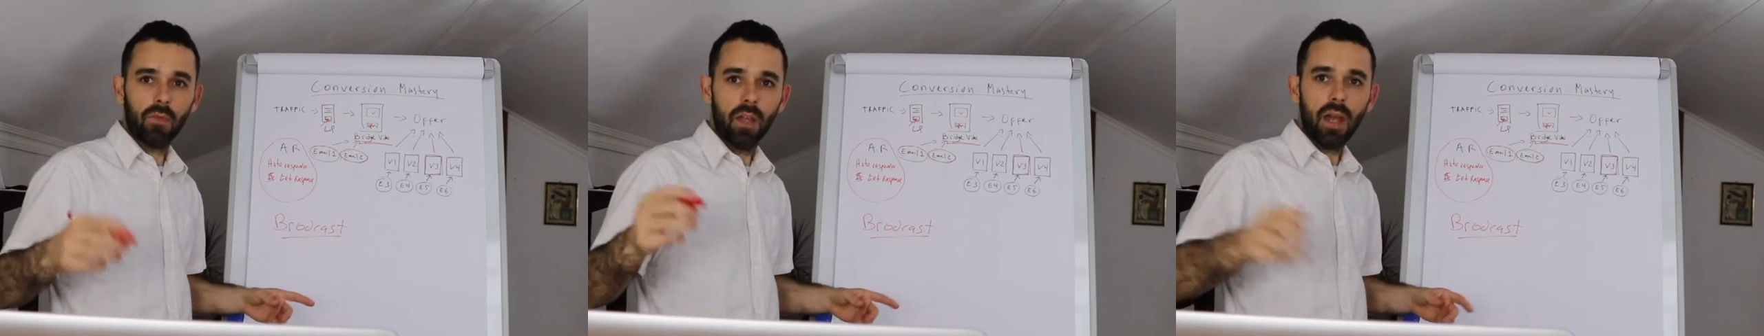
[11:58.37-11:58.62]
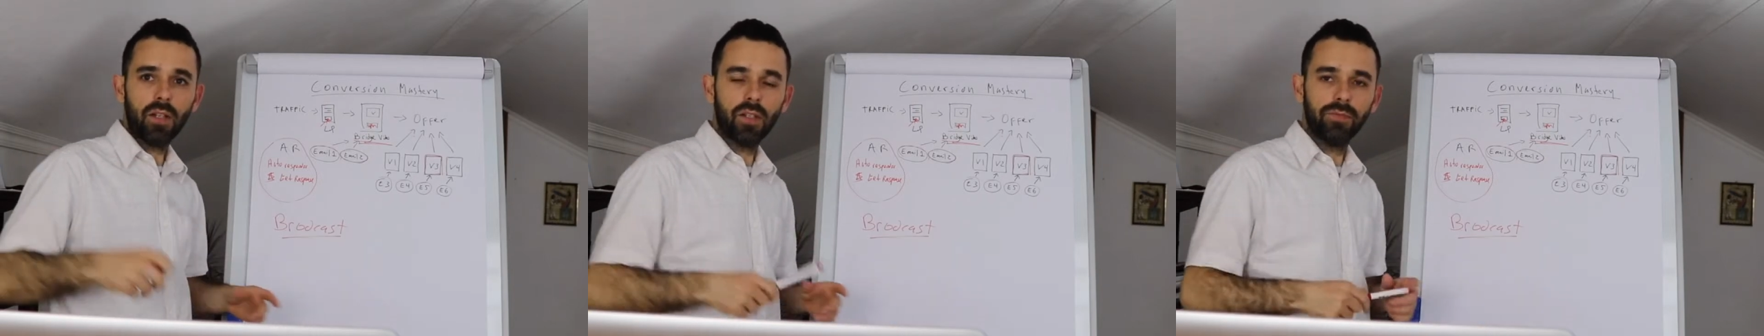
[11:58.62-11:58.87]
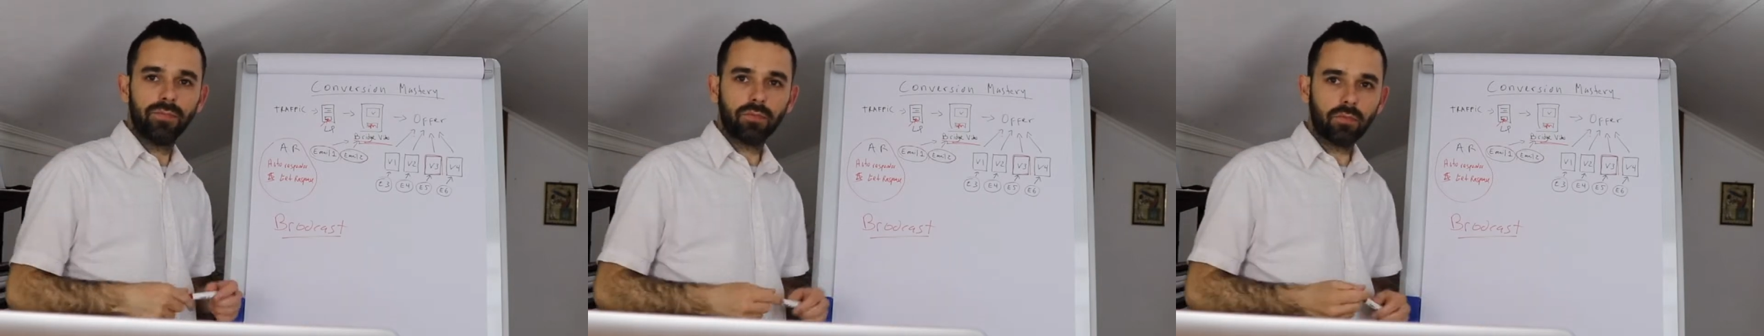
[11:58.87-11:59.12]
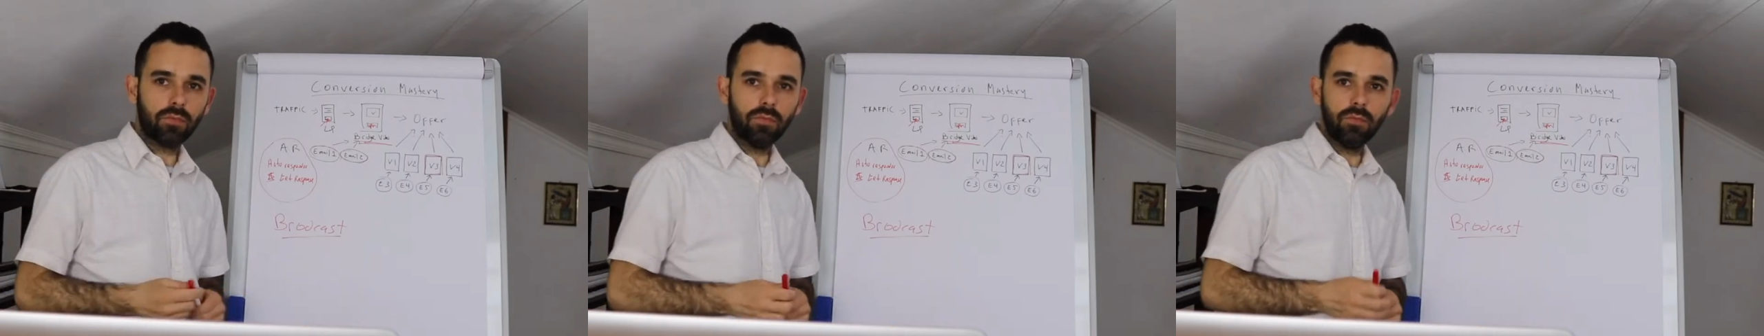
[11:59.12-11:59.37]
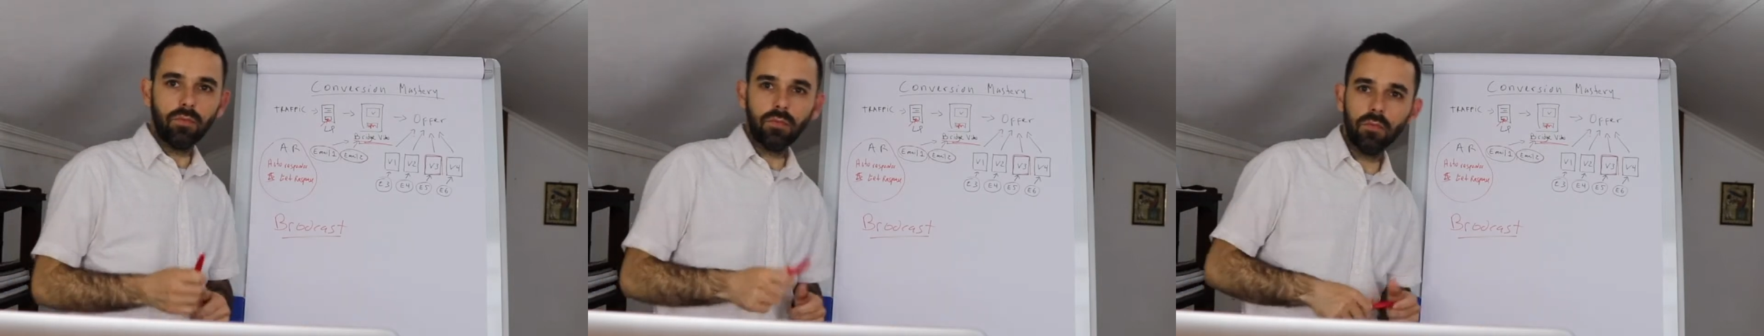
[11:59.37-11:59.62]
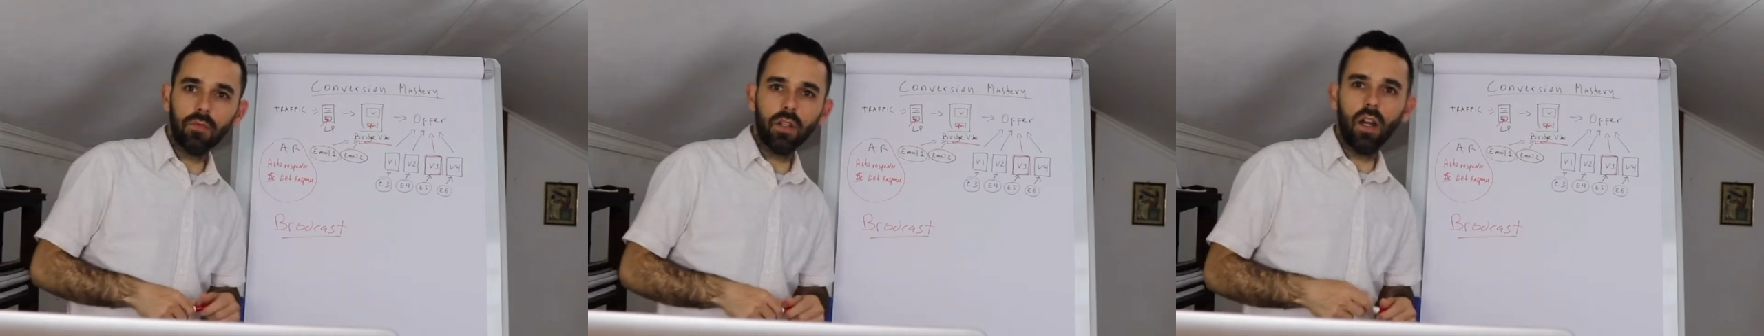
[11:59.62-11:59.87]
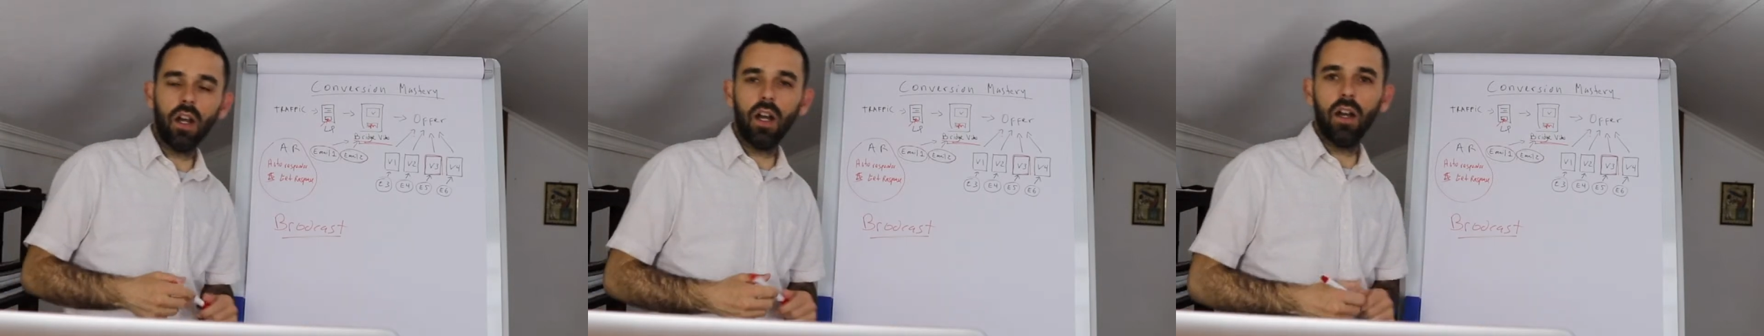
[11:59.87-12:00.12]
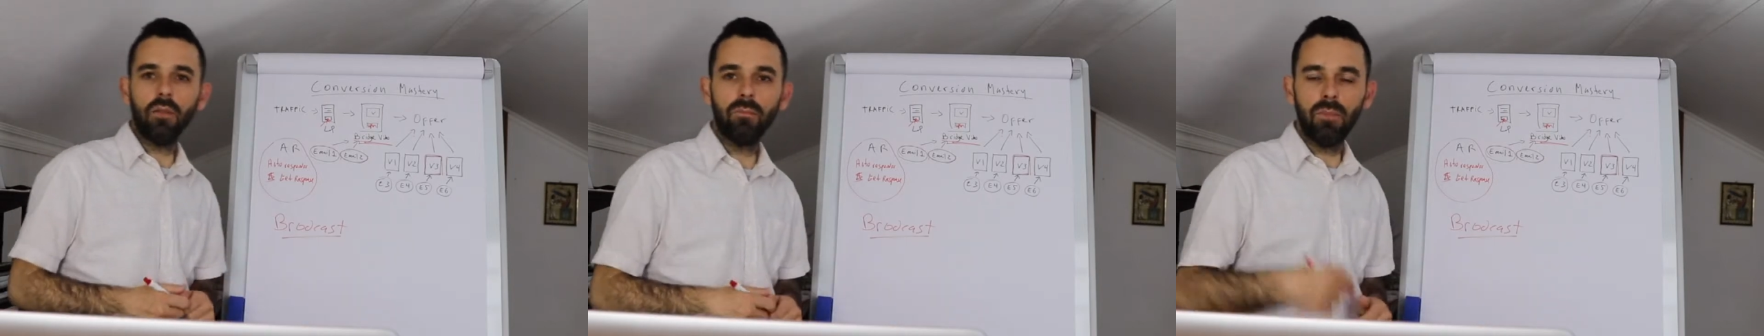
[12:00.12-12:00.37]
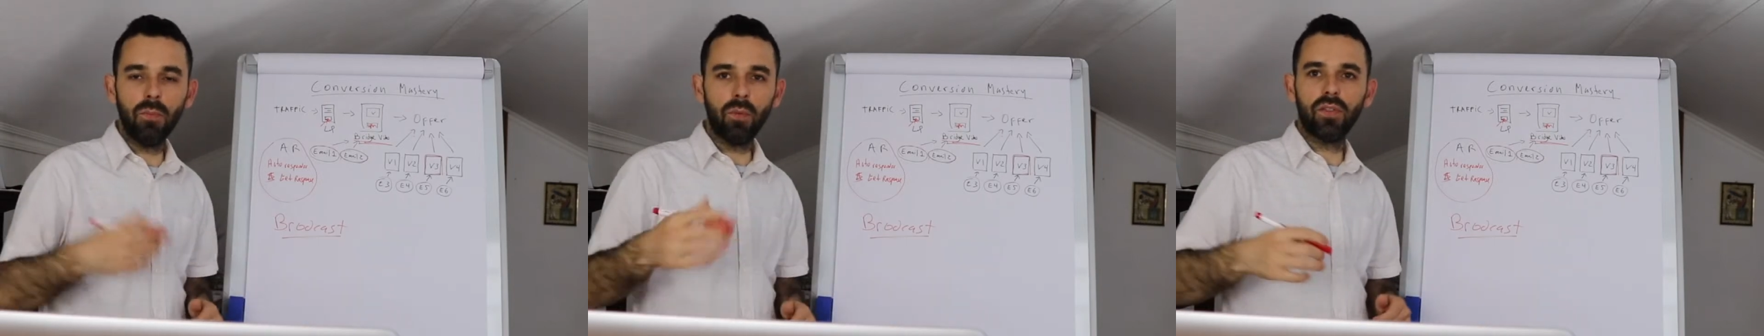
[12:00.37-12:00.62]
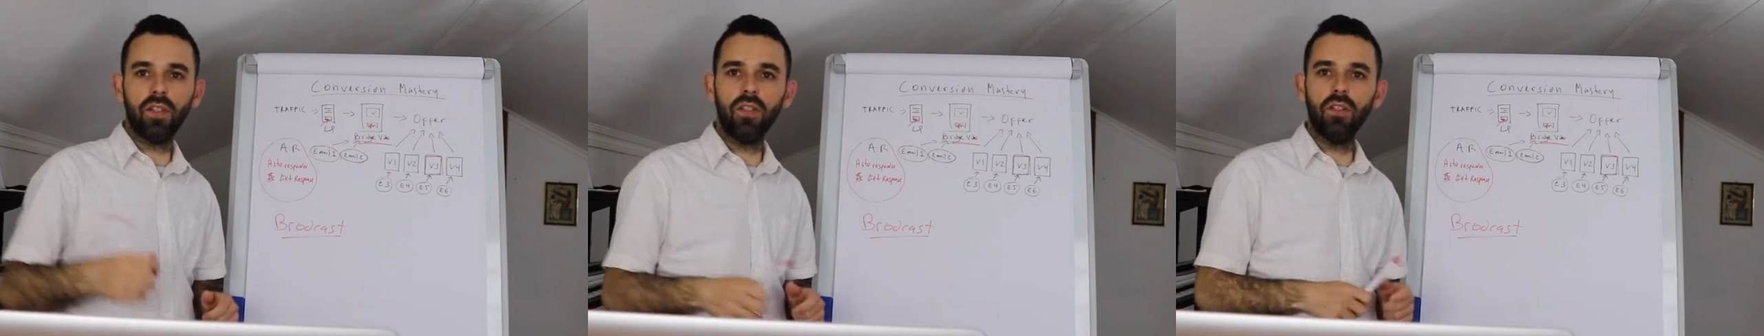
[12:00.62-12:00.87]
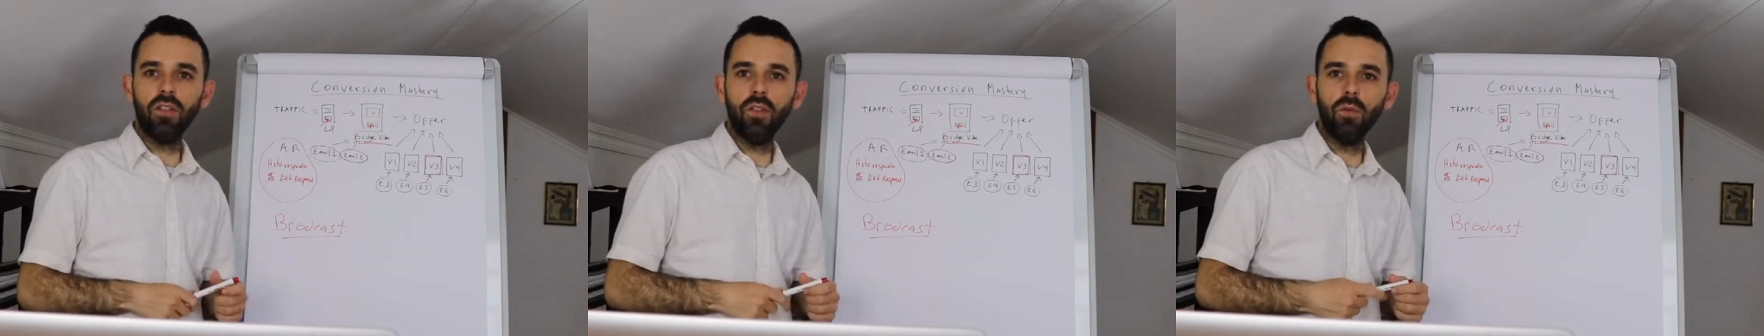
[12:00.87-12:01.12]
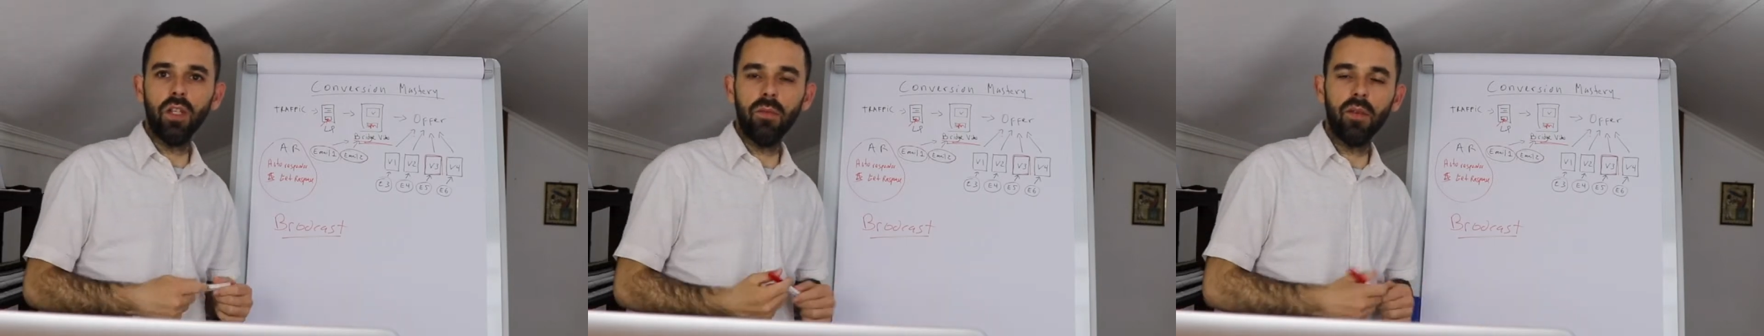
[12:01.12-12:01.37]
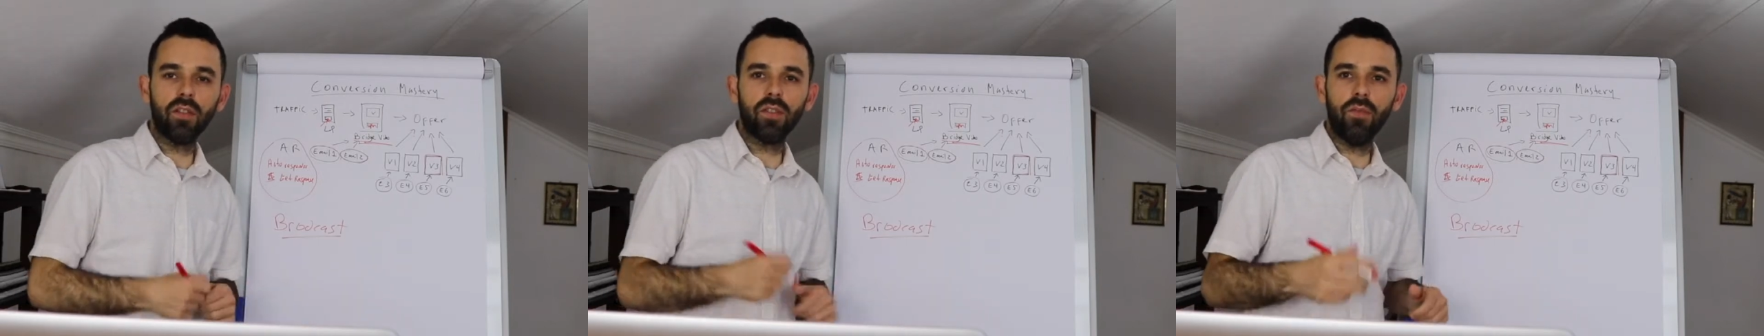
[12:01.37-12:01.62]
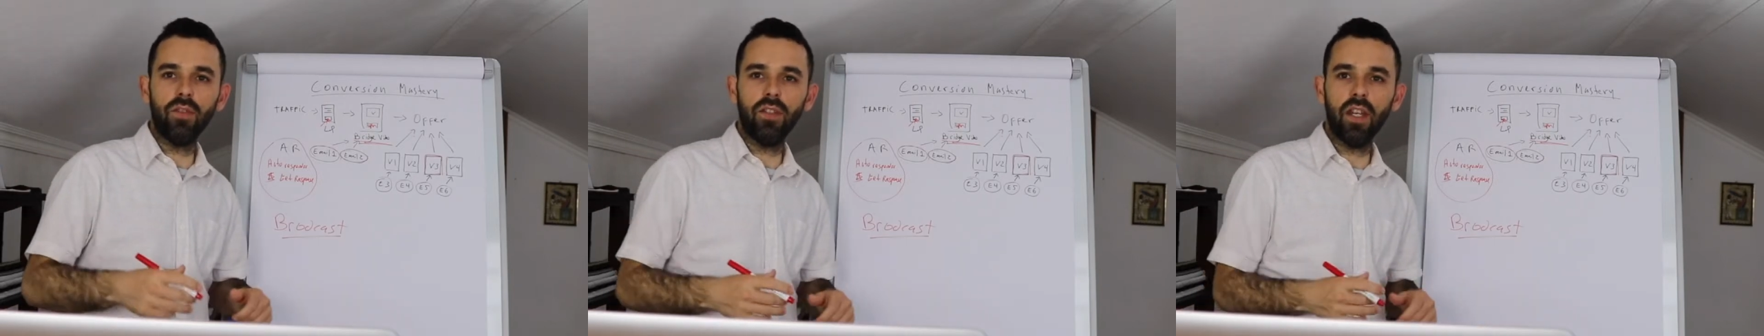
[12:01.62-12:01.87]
imagine people sending you emails every